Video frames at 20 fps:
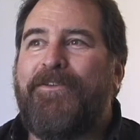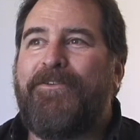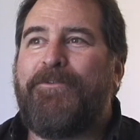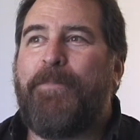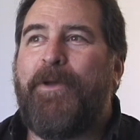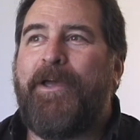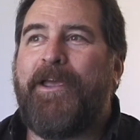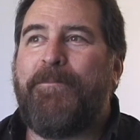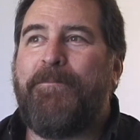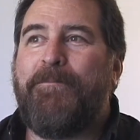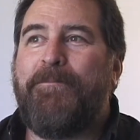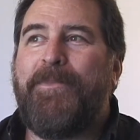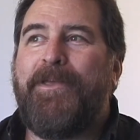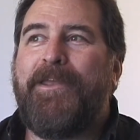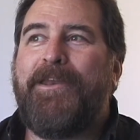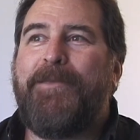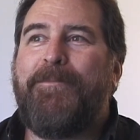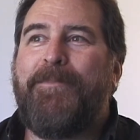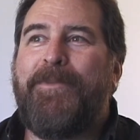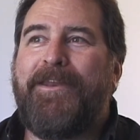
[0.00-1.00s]
Despite
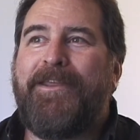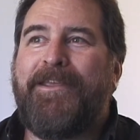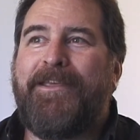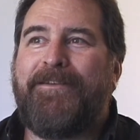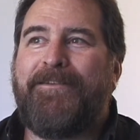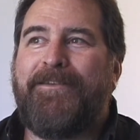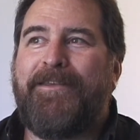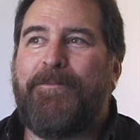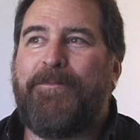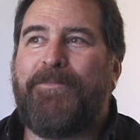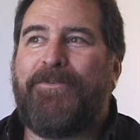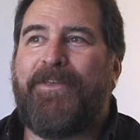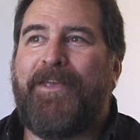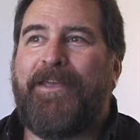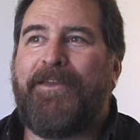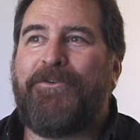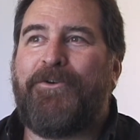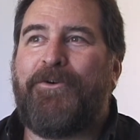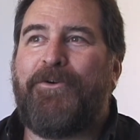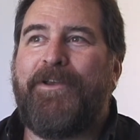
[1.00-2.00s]
many, many attempts
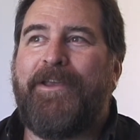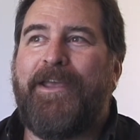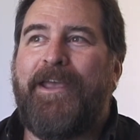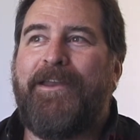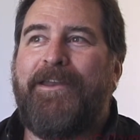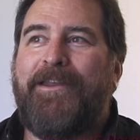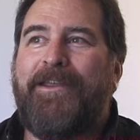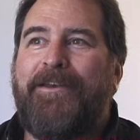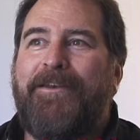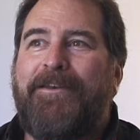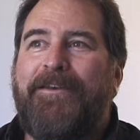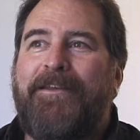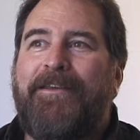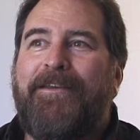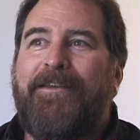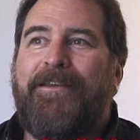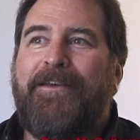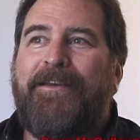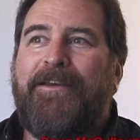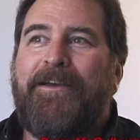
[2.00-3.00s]
at creating
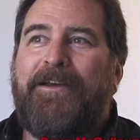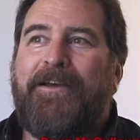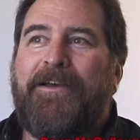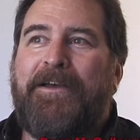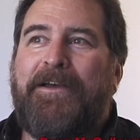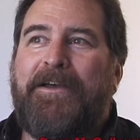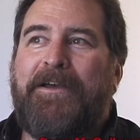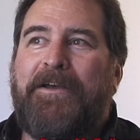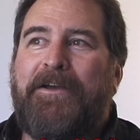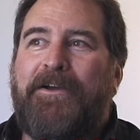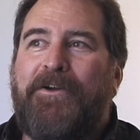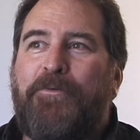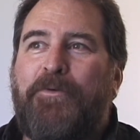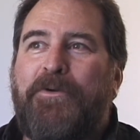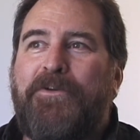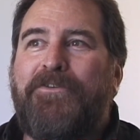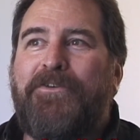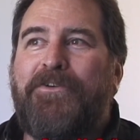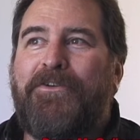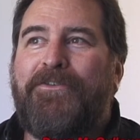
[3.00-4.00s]
uh,
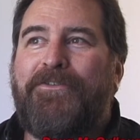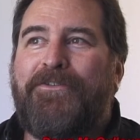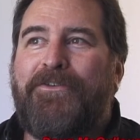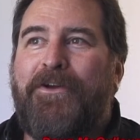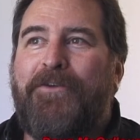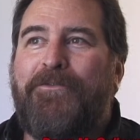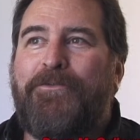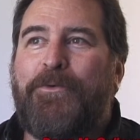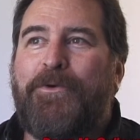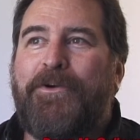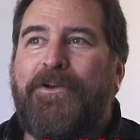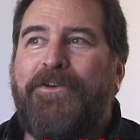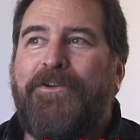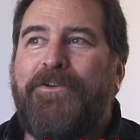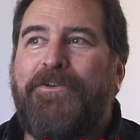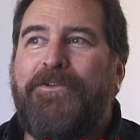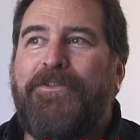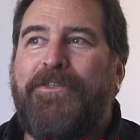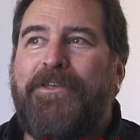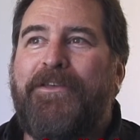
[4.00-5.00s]
original software to
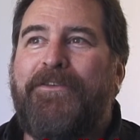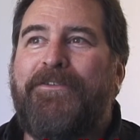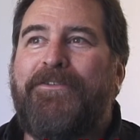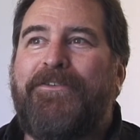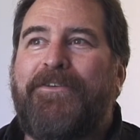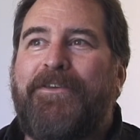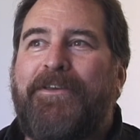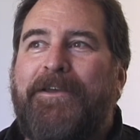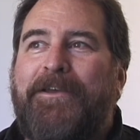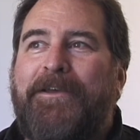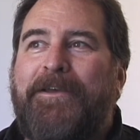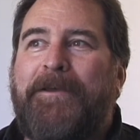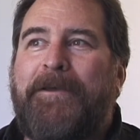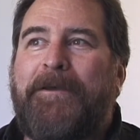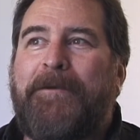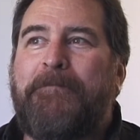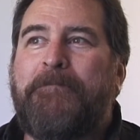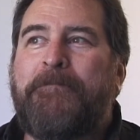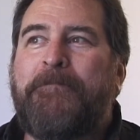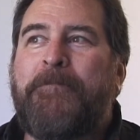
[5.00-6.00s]
do this,
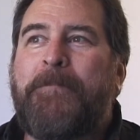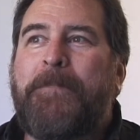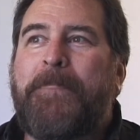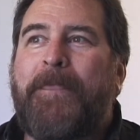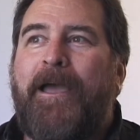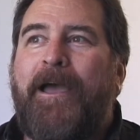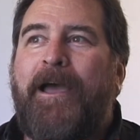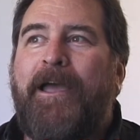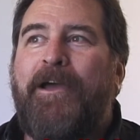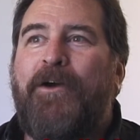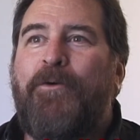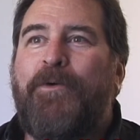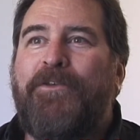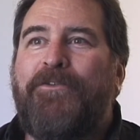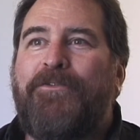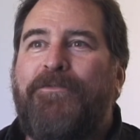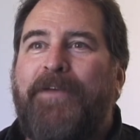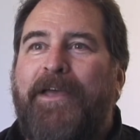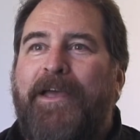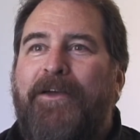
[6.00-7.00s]
uh, I
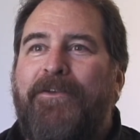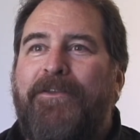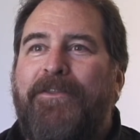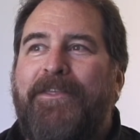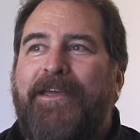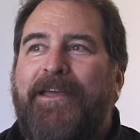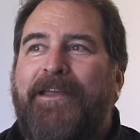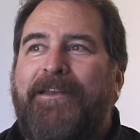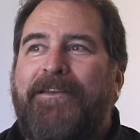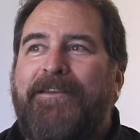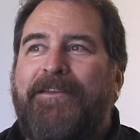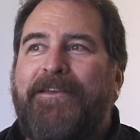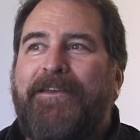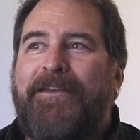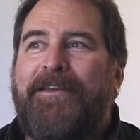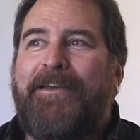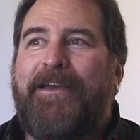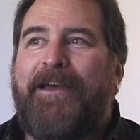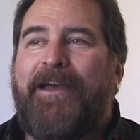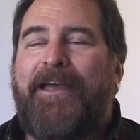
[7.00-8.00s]
always found that
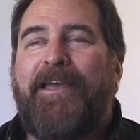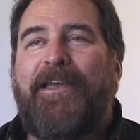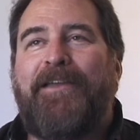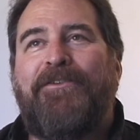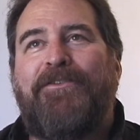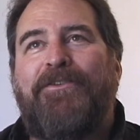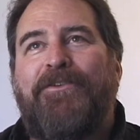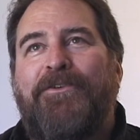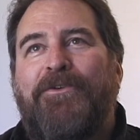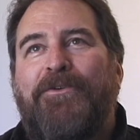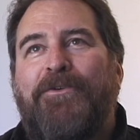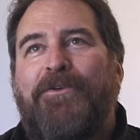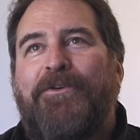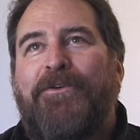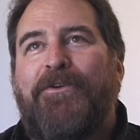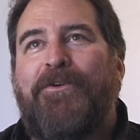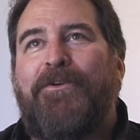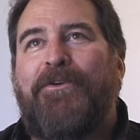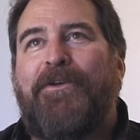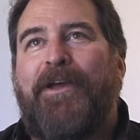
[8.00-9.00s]
I had
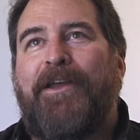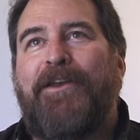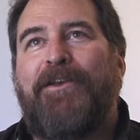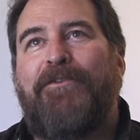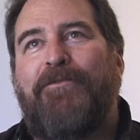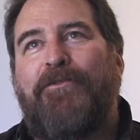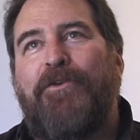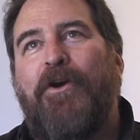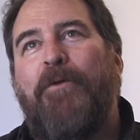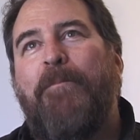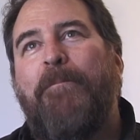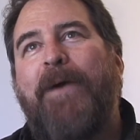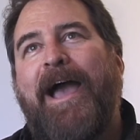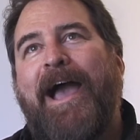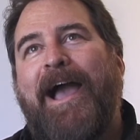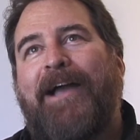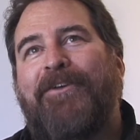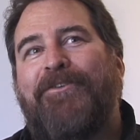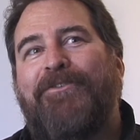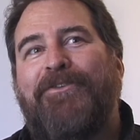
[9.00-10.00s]
to kind of go
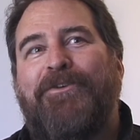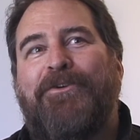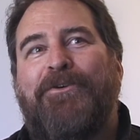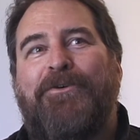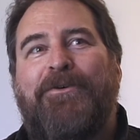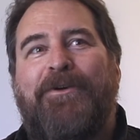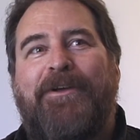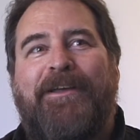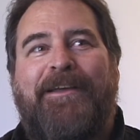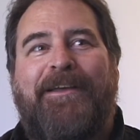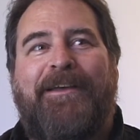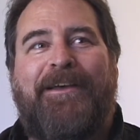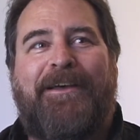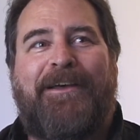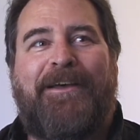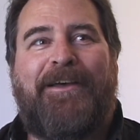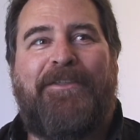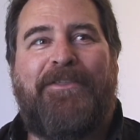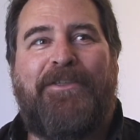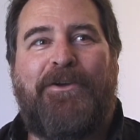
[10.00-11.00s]
back to
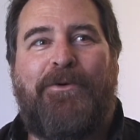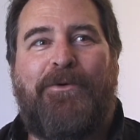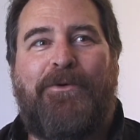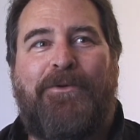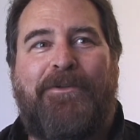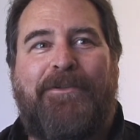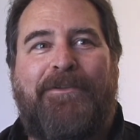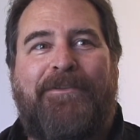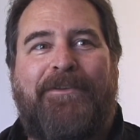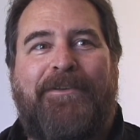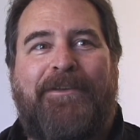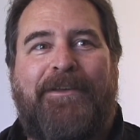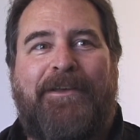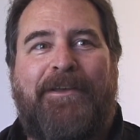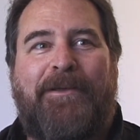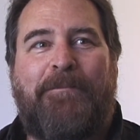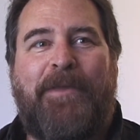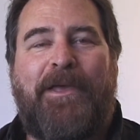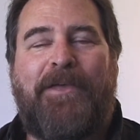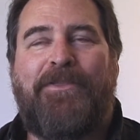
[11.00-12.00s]
uh, the old
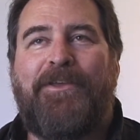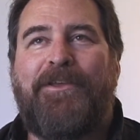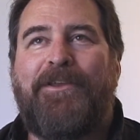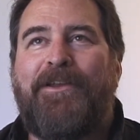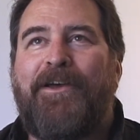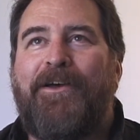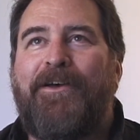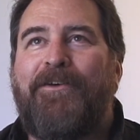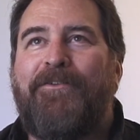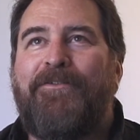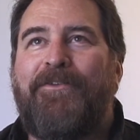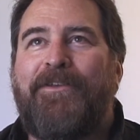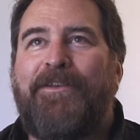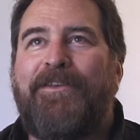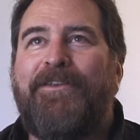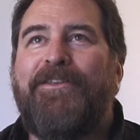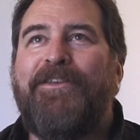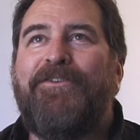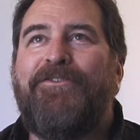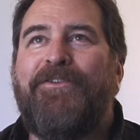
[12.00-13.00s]
uh, method of
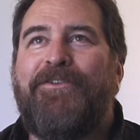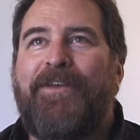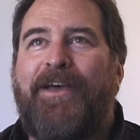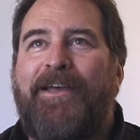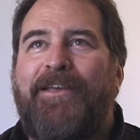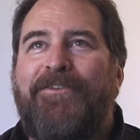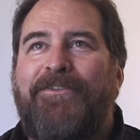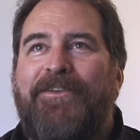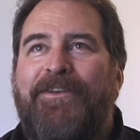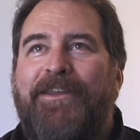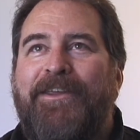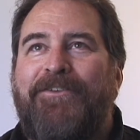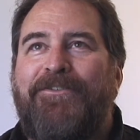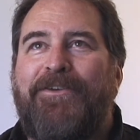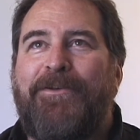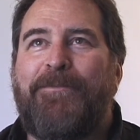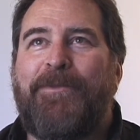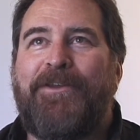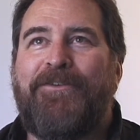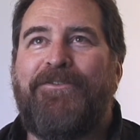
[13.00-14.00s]
digitizing
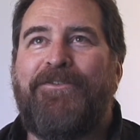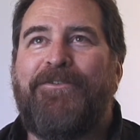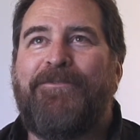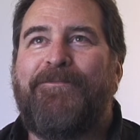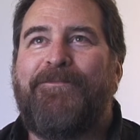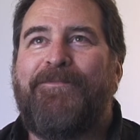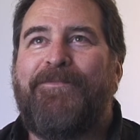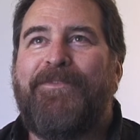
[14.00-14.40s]
each image.